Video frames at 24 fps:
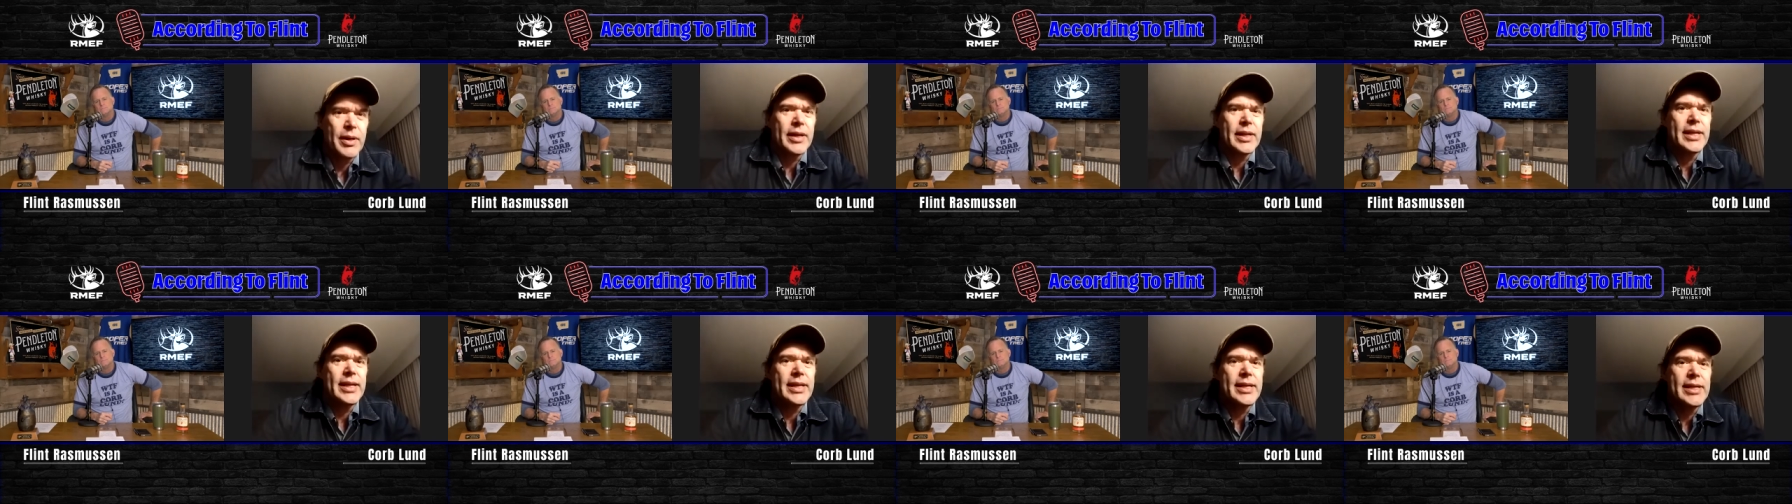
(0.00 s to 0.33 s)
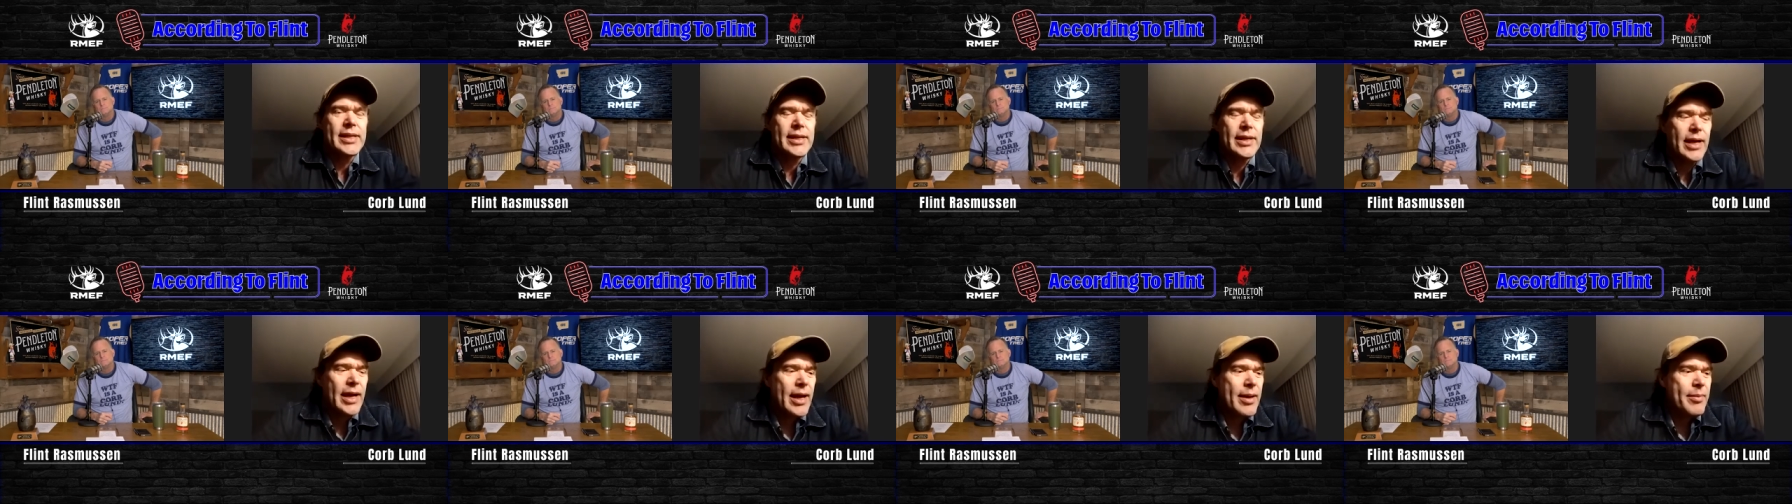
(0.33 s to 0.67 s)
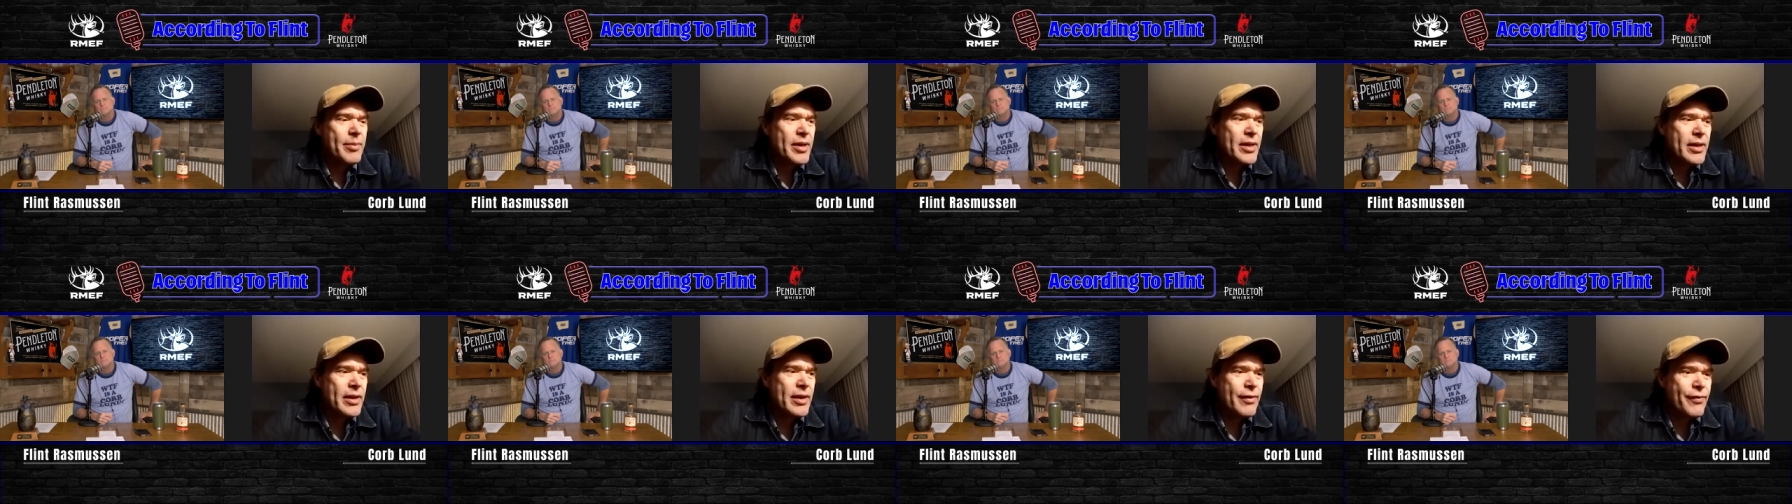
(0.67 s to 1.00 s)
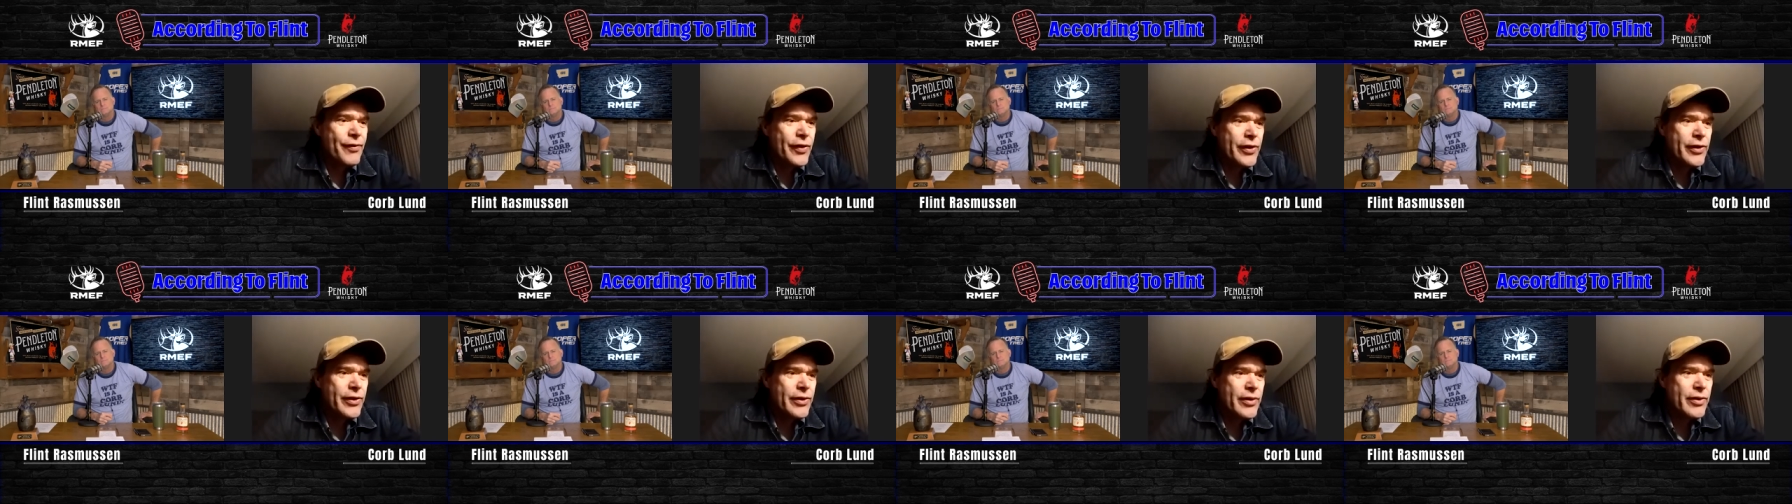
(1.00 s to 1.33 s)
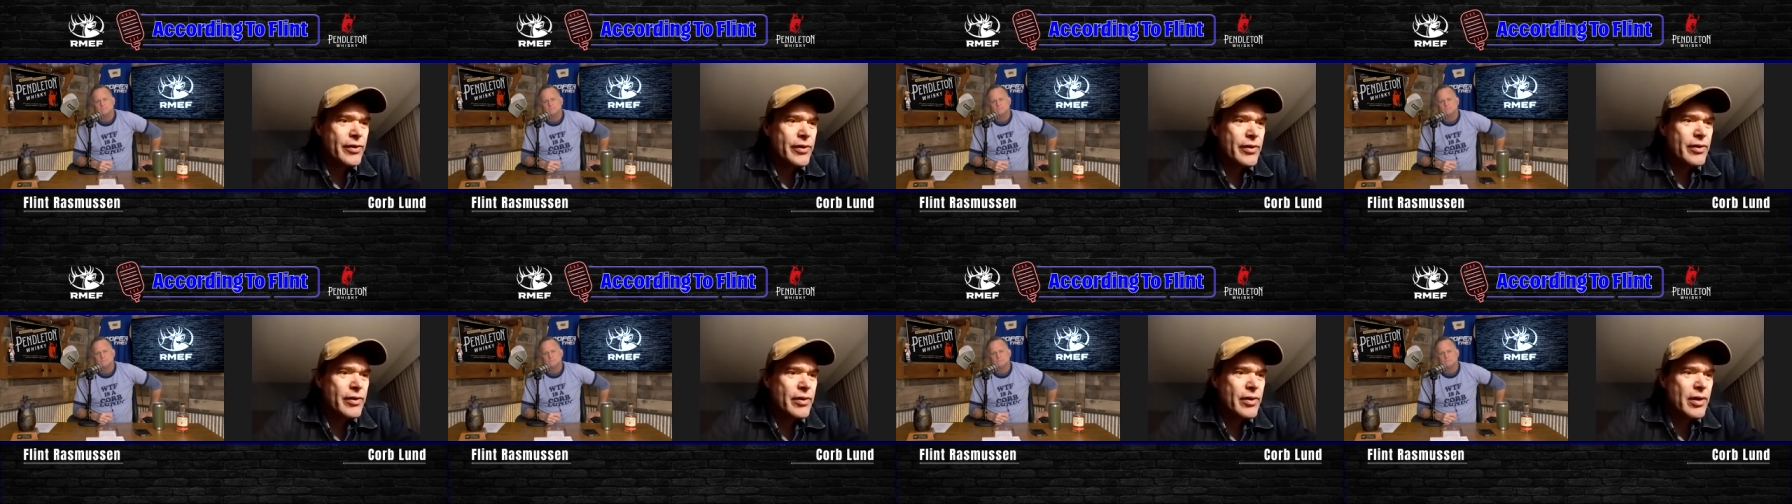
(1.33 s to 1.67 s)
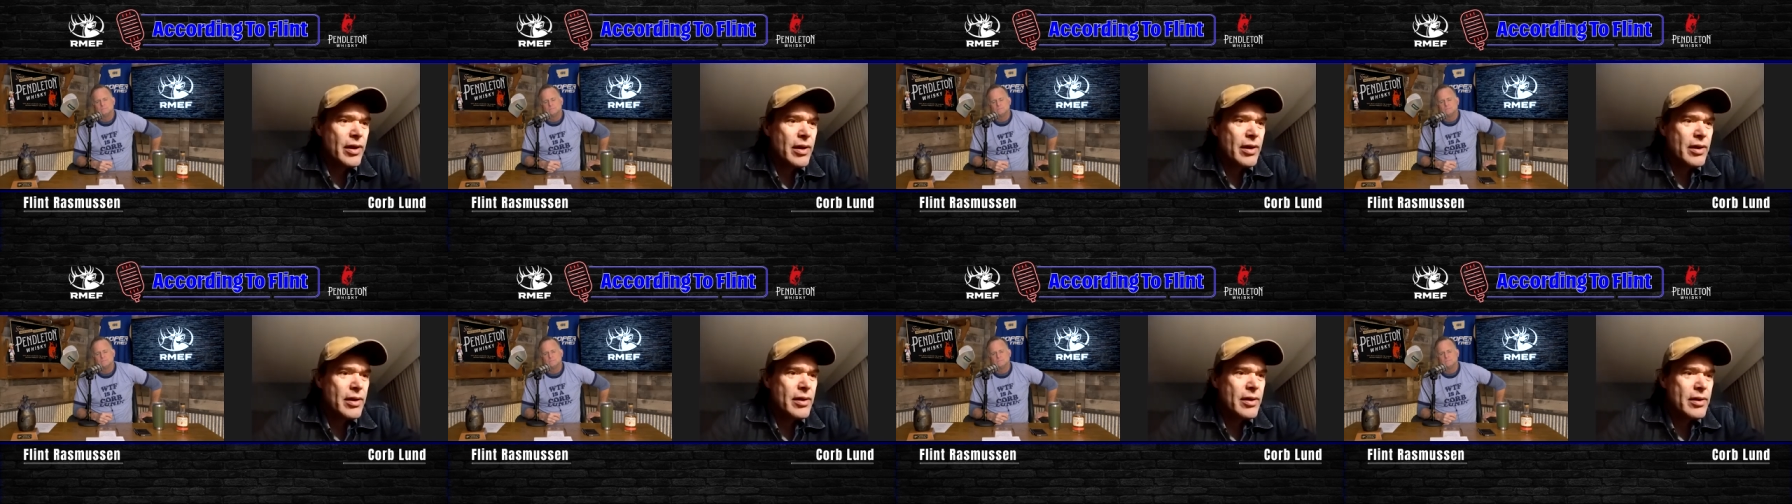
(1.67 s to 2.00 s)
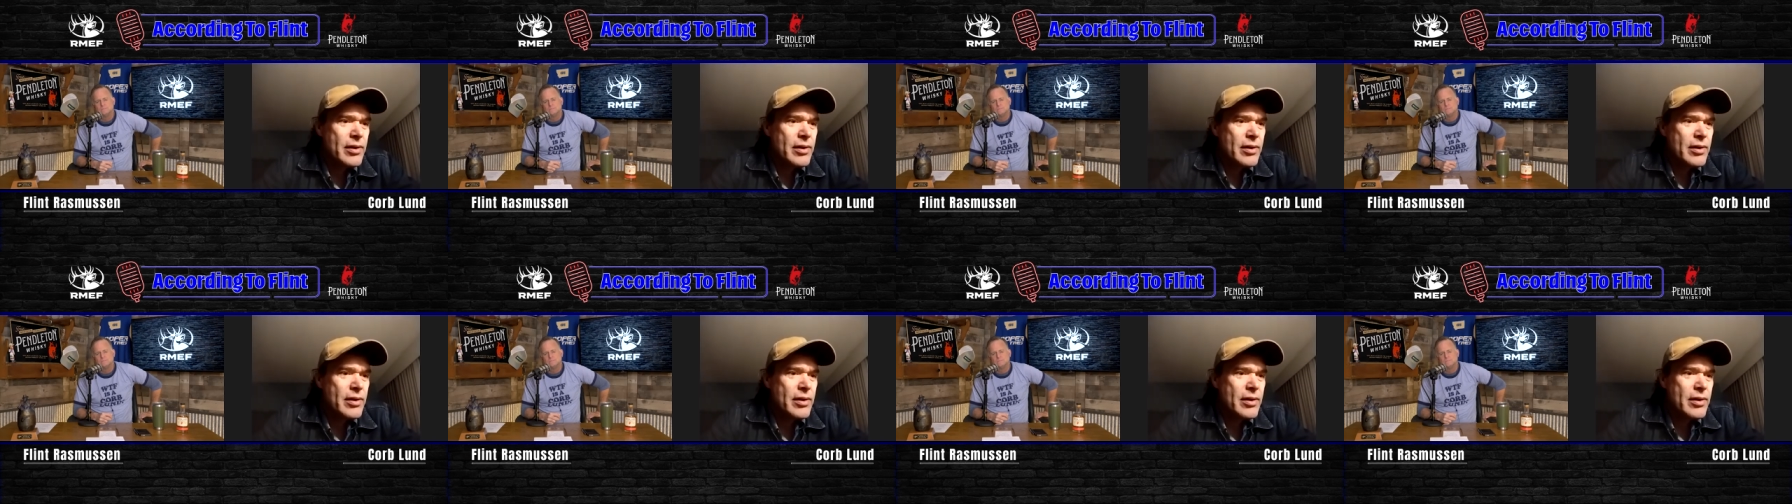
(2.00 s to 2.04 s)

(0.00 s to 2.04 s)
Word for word: But he, I mean, if you're